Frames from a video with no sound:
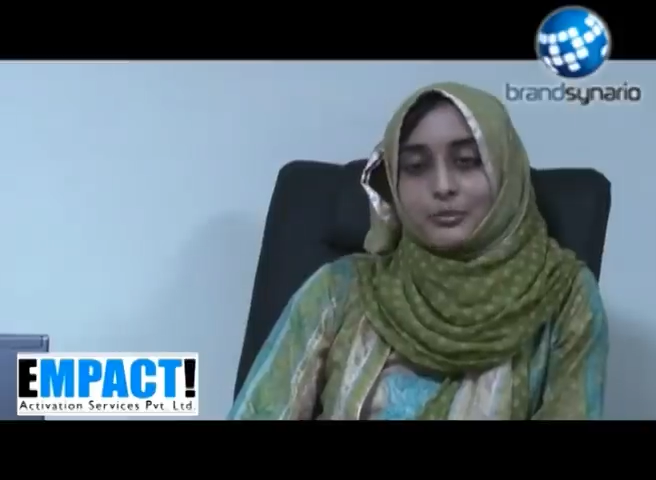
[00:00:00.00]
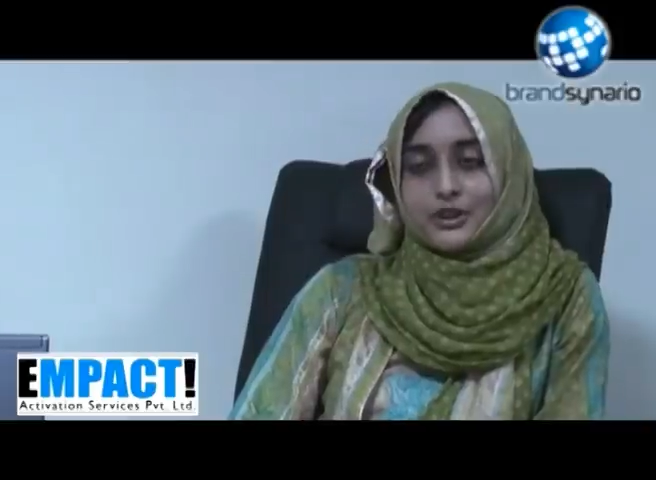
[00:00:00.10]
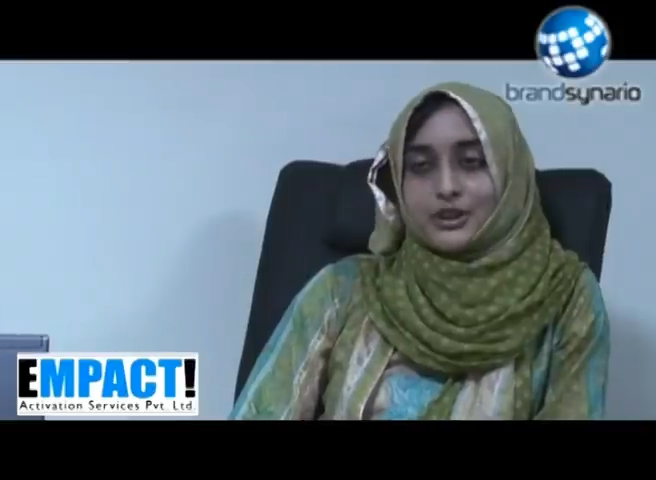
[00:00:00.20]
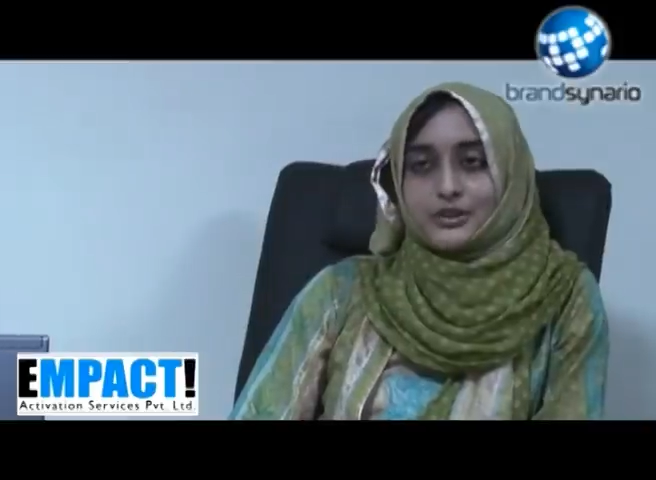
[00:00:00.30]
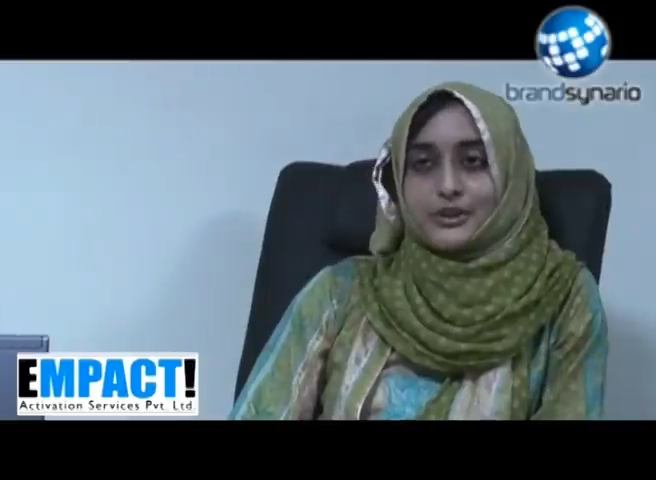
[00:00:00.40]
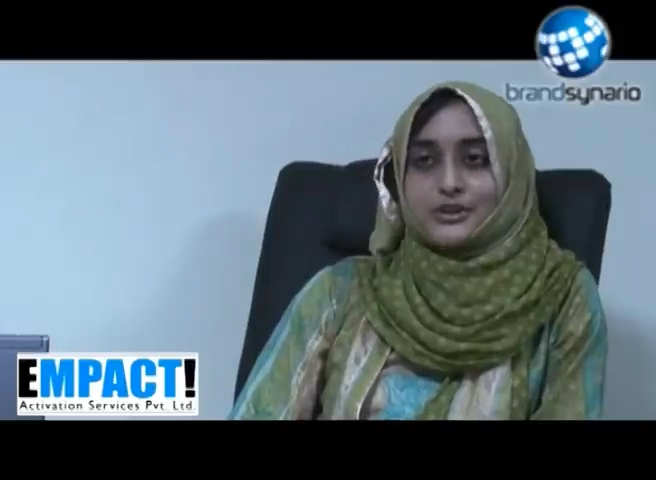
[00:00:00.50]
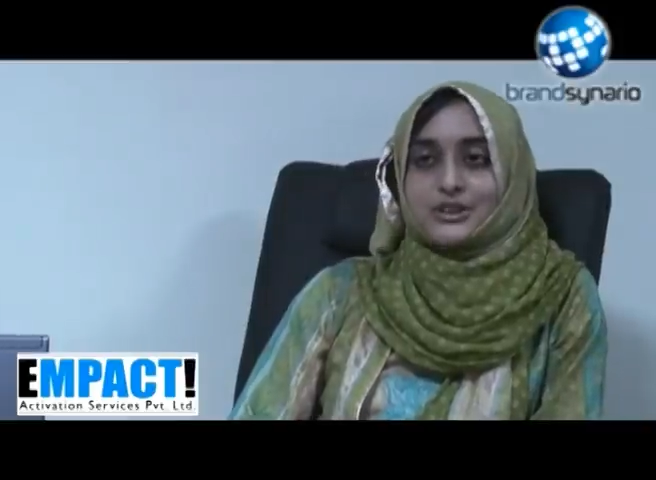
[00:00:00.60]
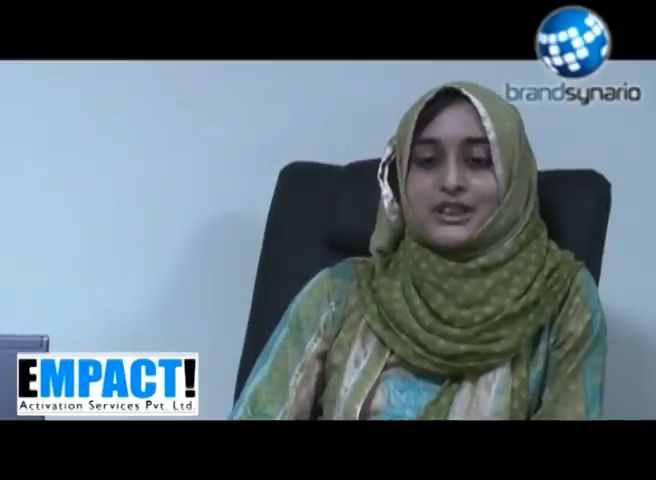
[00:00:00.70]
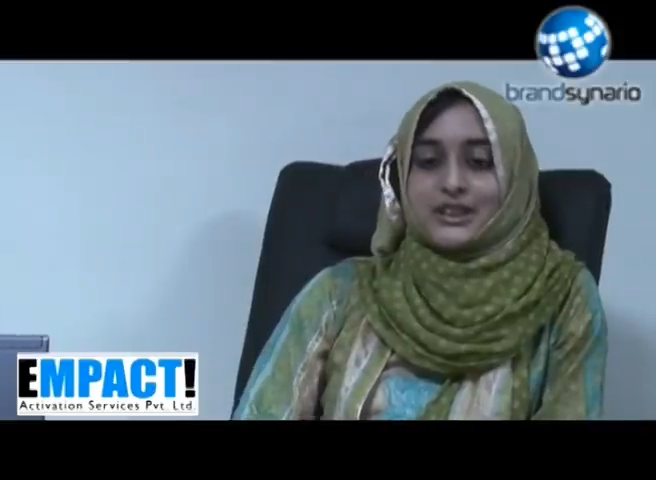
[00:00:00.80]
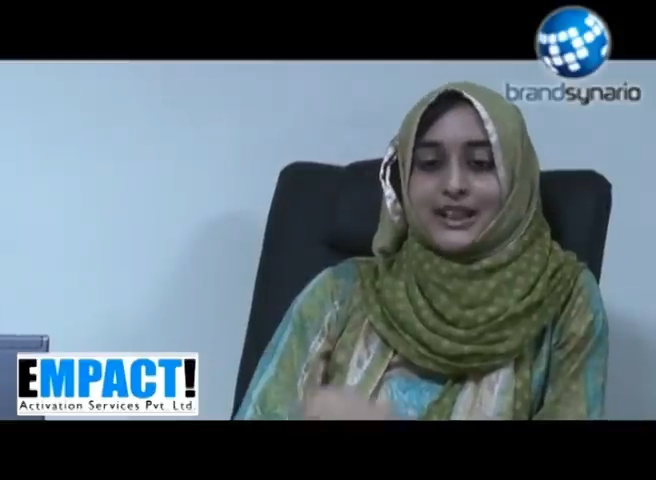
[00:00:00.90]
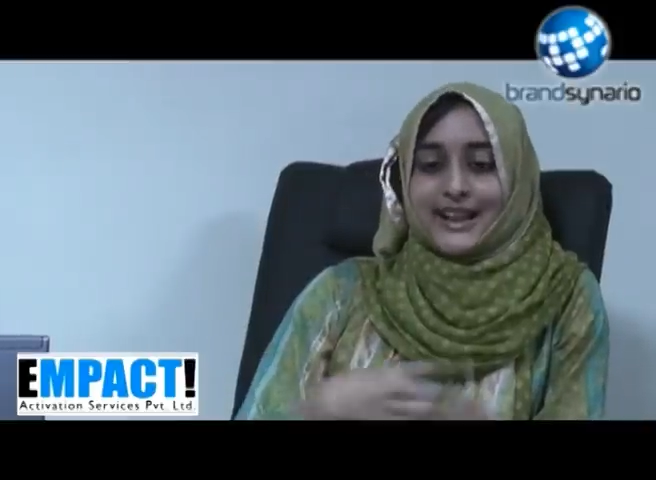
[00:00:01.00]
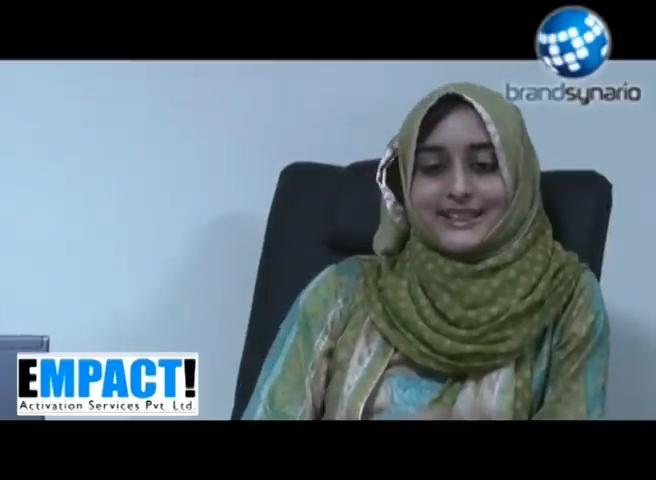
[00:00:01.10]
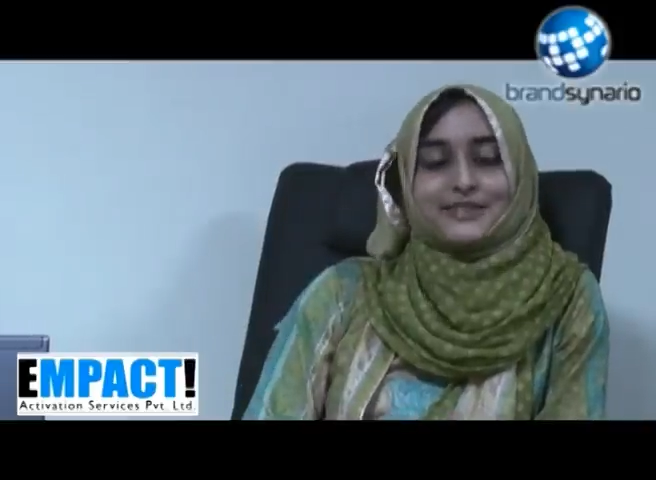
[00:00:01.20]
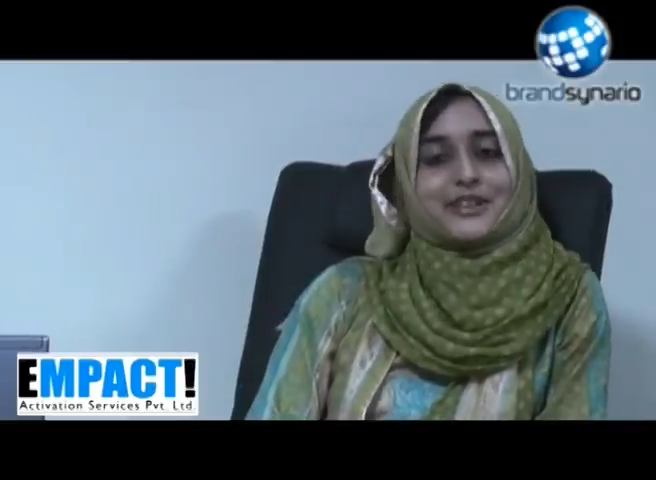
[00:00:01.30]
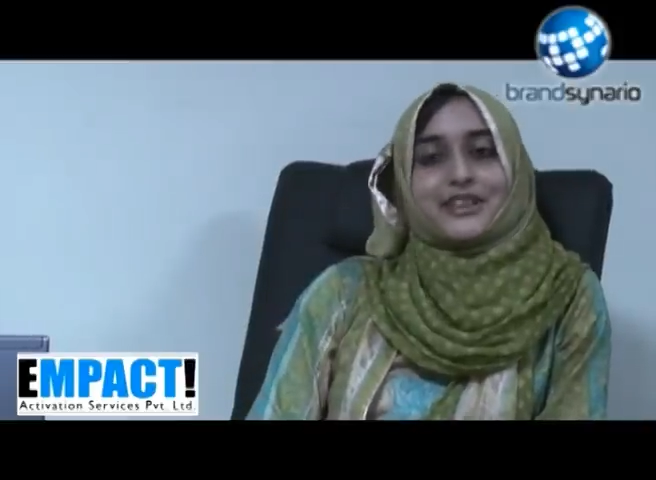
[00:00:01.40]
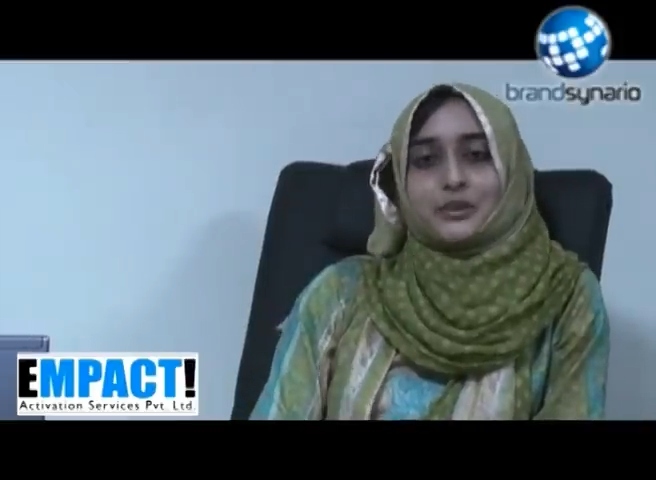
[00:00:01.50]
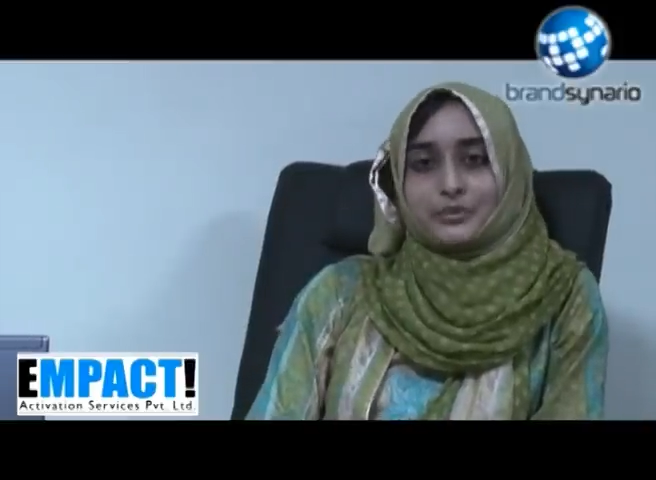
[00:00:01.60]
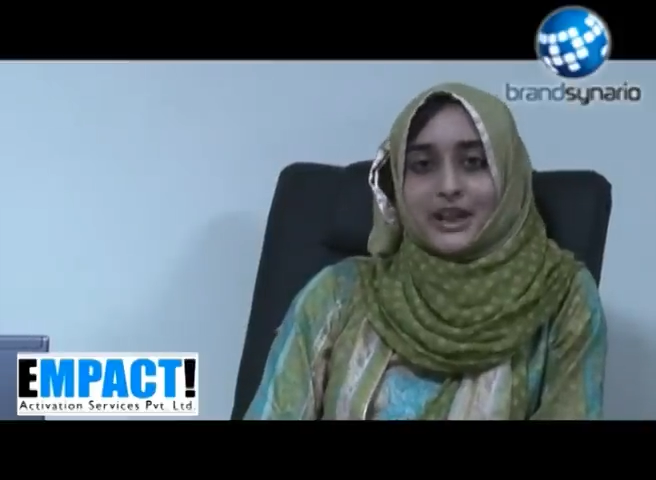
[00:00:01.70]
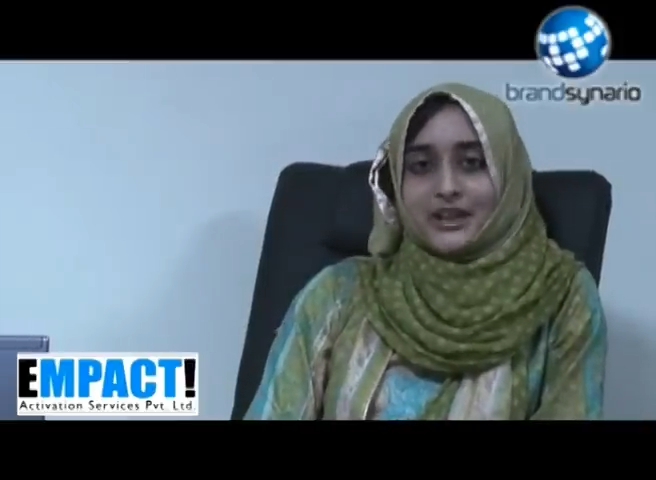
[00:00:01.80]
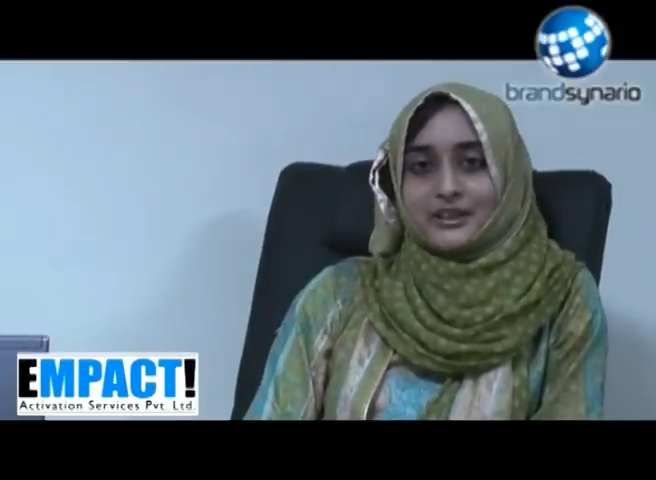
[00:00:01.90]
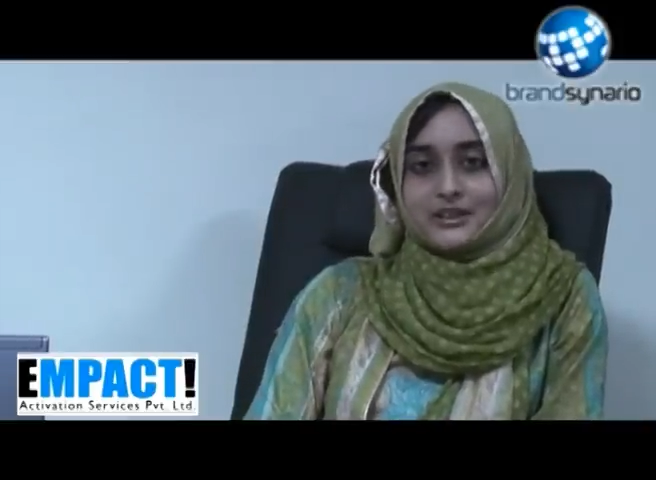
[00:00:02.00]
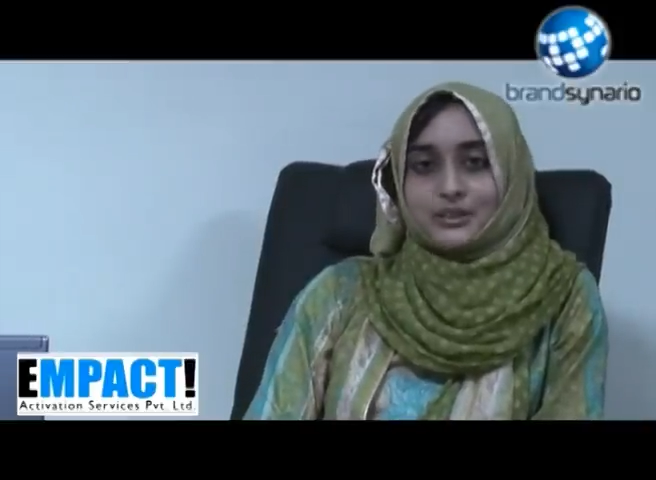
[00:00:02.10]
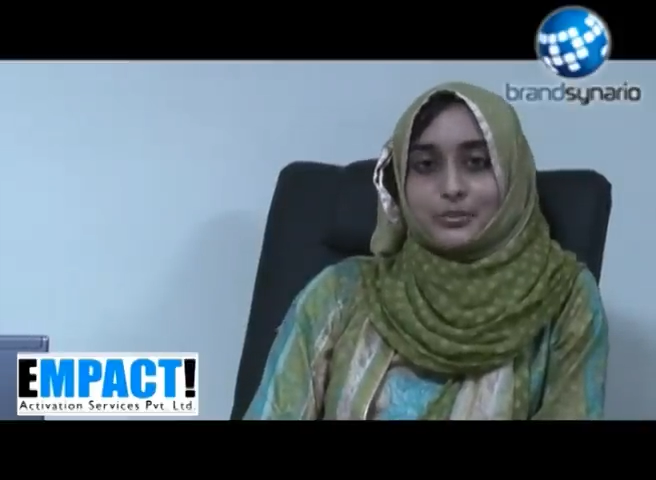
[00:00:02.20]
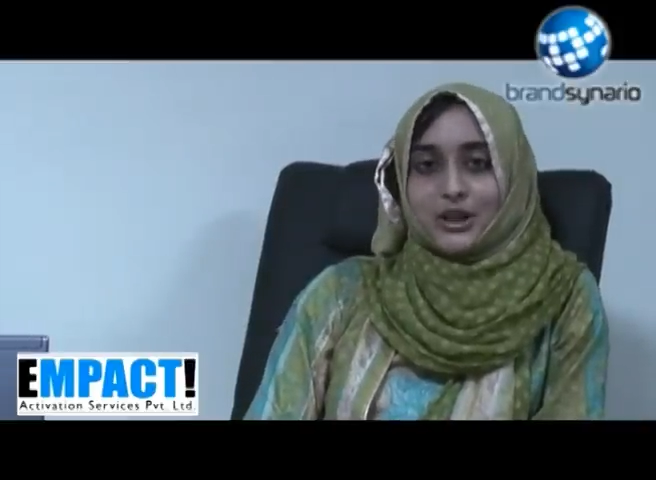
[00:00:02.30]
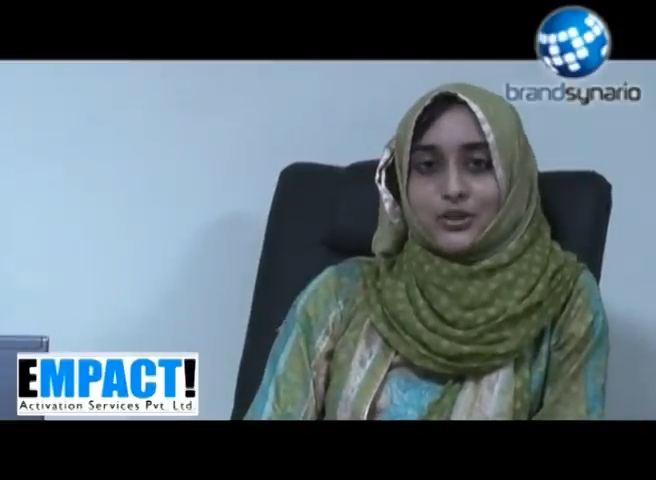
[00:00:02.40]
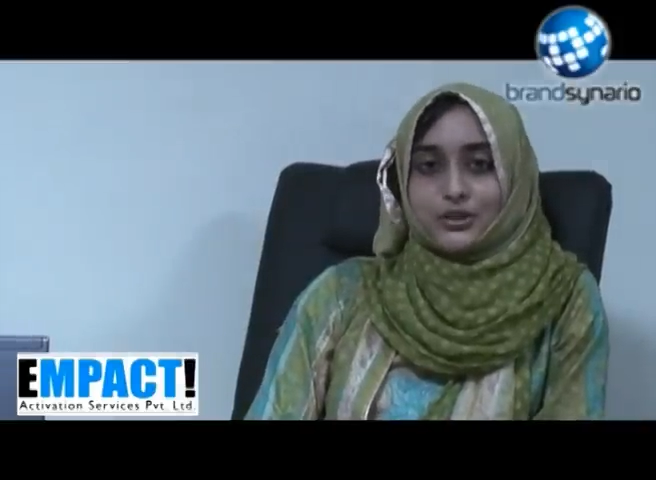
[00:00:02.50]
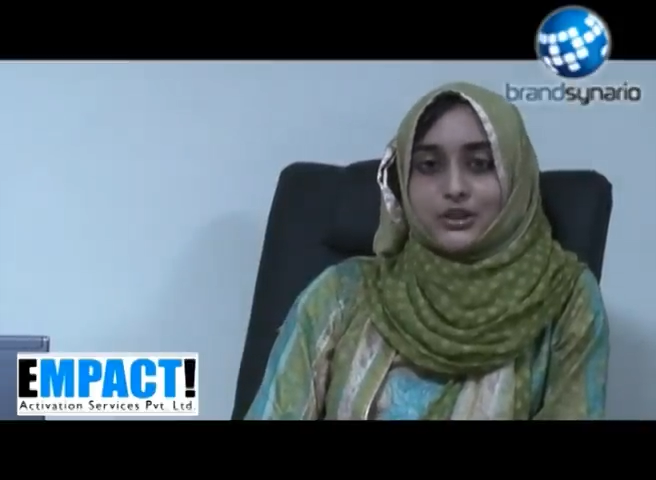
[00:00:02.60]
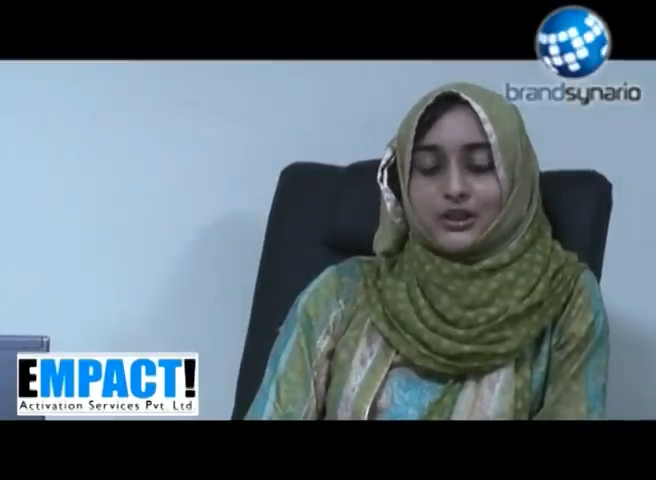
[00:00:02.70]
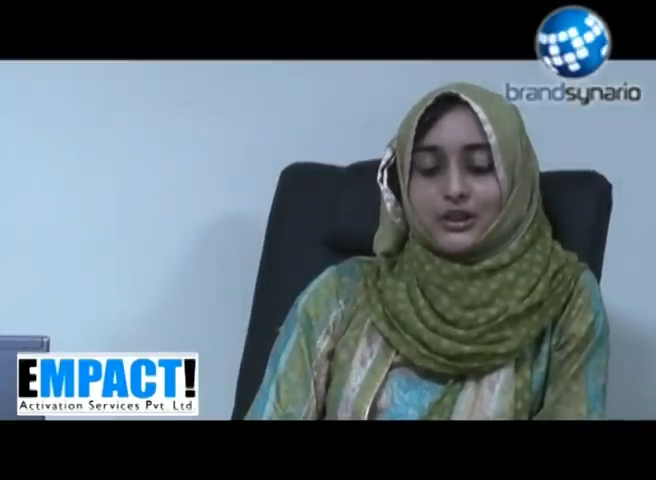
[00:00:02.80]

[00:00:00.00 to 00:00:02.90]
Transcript: because when you say activating a brand, it's about